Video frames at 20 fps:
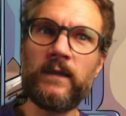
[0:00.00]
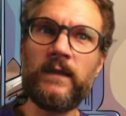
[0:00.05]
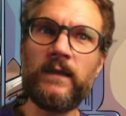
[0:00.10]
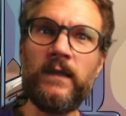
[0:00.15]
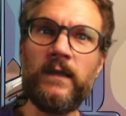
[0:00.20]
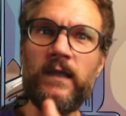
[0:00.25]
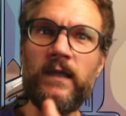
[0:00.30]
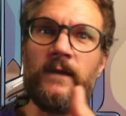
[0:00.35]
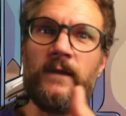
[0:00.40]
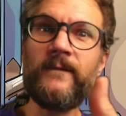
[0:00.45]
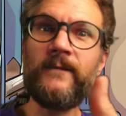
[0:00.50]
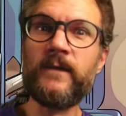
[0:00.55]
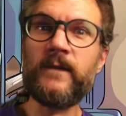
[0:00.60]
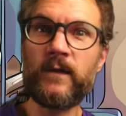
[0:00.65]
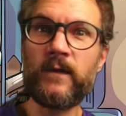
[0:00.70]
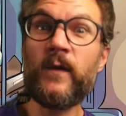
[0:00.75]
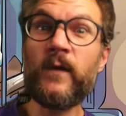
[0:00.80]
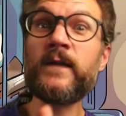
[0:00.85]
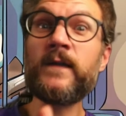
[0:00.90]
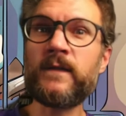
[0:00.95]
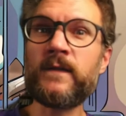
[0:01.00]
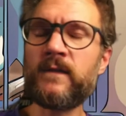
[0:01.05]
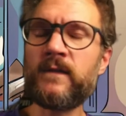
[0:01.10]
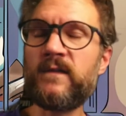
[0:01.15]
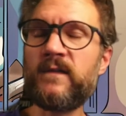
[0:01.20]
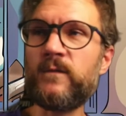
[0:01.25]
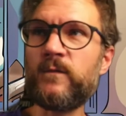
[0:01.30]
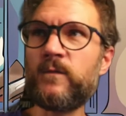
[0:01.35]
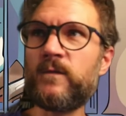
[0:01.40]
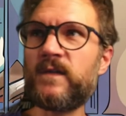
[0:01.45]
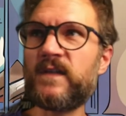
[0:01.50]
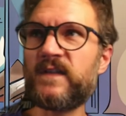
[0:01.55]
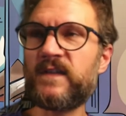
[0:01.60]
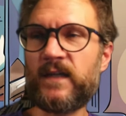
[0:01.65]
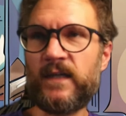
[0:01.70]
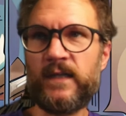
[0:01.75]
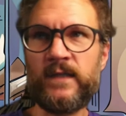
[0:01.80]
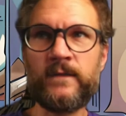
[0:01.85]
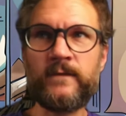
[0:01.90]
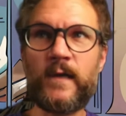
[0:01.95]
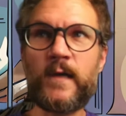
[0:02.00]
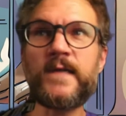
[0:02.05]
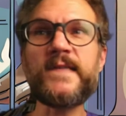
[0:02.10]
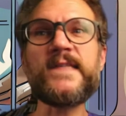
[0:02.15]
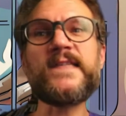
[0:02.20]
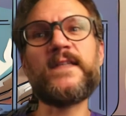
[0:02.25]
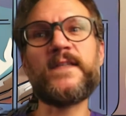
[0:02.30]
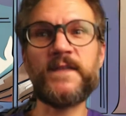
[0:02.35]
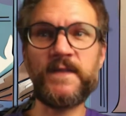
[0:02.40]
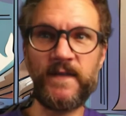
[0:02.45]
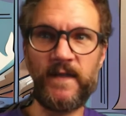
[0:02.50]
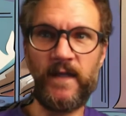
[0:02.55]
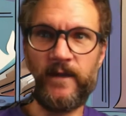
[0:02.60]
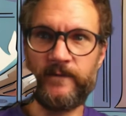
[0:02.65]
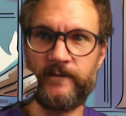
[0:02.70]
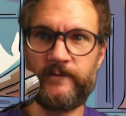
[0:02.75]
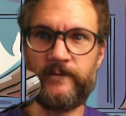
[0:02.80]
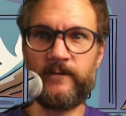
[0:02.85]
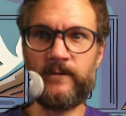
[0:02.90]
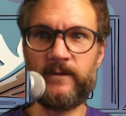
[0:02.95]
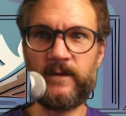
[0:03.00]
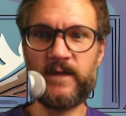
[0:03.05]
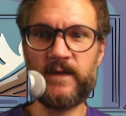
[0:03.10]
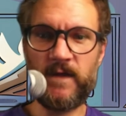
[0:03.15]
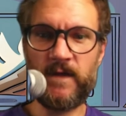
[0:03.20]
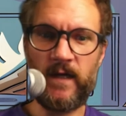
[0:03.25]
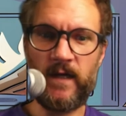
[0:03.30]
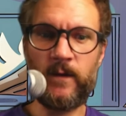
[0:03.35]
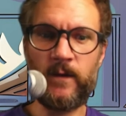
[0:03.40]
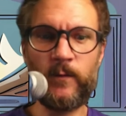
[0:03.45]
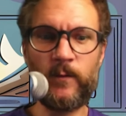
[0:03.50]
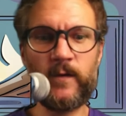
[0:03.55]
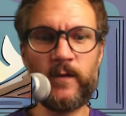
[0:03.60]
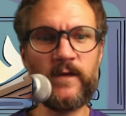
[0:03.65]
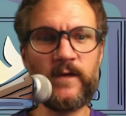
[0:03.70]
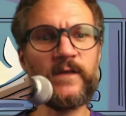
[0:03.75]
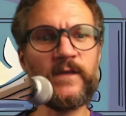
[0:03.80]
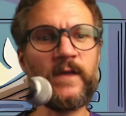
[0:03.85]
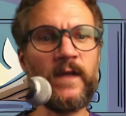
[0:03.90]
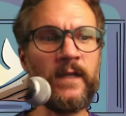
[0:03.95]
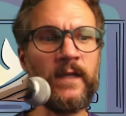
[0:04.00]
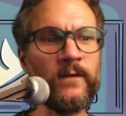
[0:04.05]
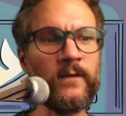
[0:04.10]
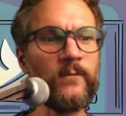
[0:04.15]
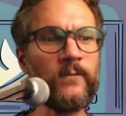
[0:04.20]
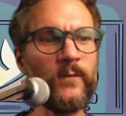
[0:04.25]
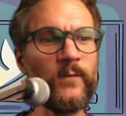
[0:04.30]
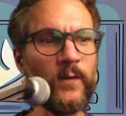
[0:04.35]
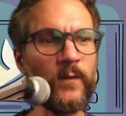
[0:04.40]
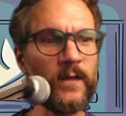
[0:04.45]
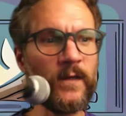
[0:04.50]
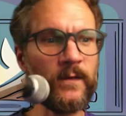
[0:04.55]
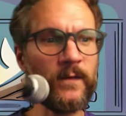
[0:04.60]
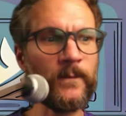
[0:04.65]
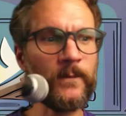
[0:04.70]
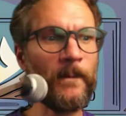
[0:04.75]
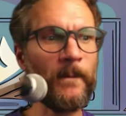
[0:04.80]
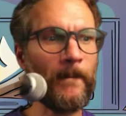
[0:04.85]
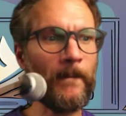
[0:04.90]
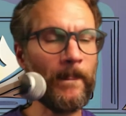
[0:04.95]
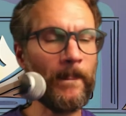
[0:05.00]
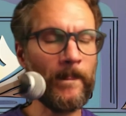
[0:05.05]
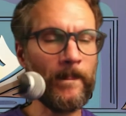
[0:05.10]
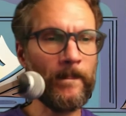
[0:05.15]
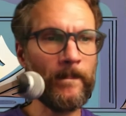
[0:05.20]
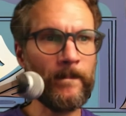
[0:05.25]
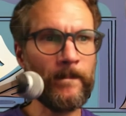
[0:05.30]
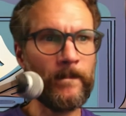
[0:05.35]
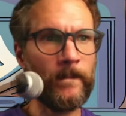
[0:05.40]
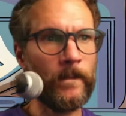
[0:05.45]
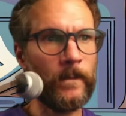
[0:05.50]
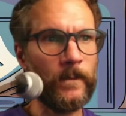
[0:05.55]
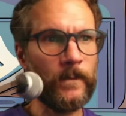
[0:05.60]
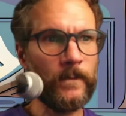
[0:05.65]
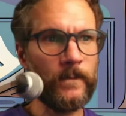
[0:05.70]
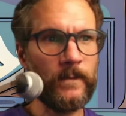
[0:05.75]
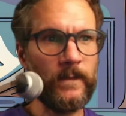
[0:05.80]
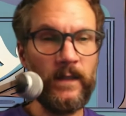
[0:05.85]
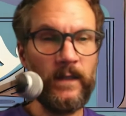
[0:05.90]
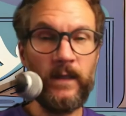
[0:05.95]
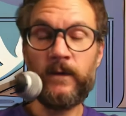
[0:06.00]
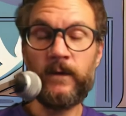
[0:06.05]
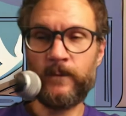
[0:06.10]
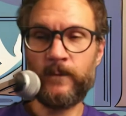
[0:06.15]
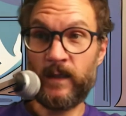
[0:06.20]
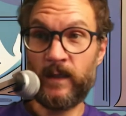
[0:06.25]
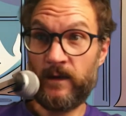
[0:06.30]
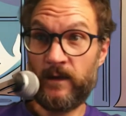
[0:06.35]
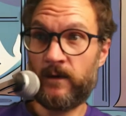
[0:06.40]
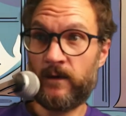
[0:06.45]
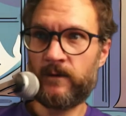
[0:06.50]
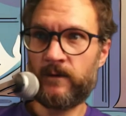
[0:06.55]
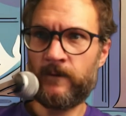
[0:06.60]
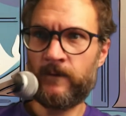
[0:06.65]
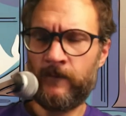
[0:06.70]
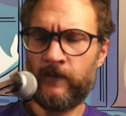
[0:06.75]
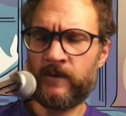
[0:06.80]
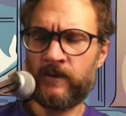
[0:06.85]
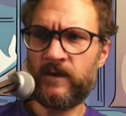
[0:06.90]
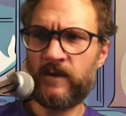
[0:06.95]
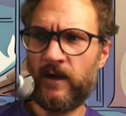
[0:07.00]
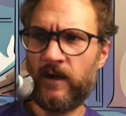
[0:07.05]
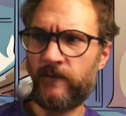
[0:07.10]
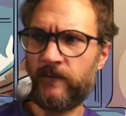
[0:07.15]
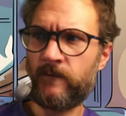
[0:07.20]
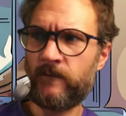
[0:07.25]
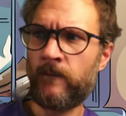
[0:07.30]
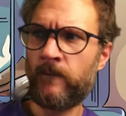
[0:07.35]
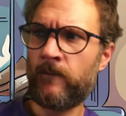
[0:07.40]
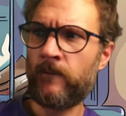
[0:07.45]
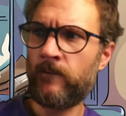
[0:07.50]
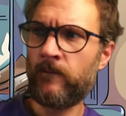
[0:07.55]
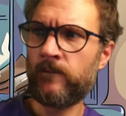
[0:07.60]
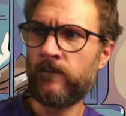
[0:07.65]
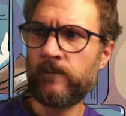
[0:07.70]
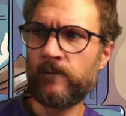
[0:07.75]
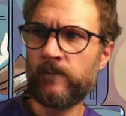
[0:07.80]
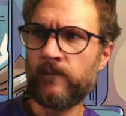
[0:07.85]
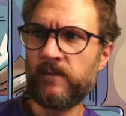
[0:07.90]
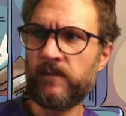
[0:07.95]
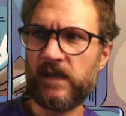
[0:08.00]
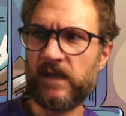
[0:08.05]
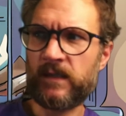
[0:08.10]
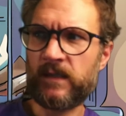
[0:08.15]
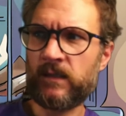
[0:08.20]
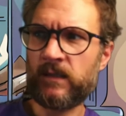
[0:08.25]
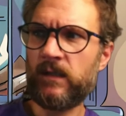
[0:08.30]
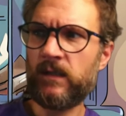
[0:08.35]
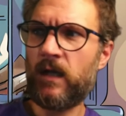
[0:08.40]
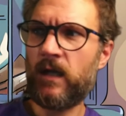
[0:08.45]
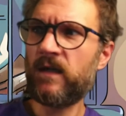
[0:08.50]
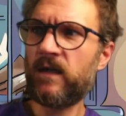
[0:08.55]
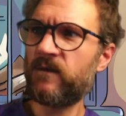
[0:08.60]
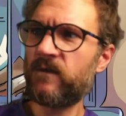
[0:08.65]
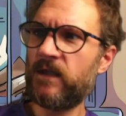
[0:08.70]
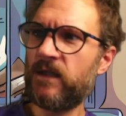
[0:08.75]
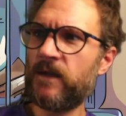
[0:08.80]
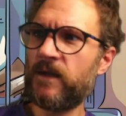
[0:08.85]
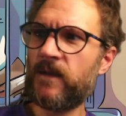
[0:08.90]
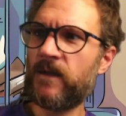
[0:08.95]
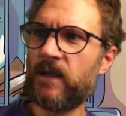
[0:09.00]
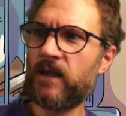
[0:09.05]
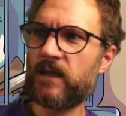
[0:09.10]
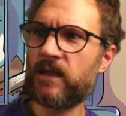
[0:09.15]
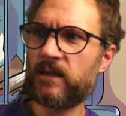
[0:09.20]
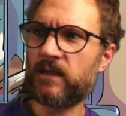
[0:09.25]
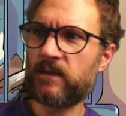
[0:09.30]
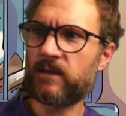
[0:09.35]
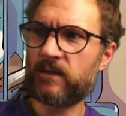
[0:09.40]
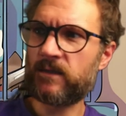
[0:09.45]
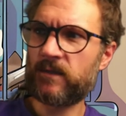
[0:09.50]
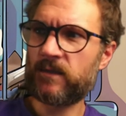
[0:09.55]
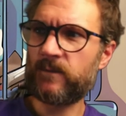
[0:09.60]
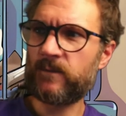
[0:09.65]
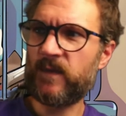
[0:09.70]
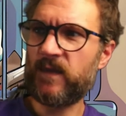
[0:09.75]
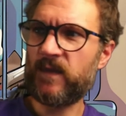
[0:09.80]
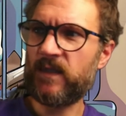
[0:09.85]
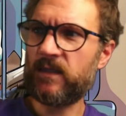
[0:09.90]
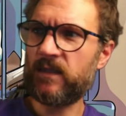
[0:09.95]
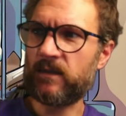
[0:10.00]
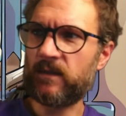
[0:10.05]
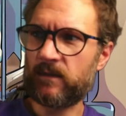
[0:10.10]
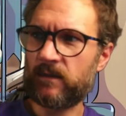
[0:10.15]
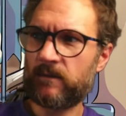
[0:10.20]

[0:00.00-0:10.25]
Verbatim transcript: if you're going to do this kind of artsy stuff, this kind or this kind of more intimate stuff. And a lot of it I think should be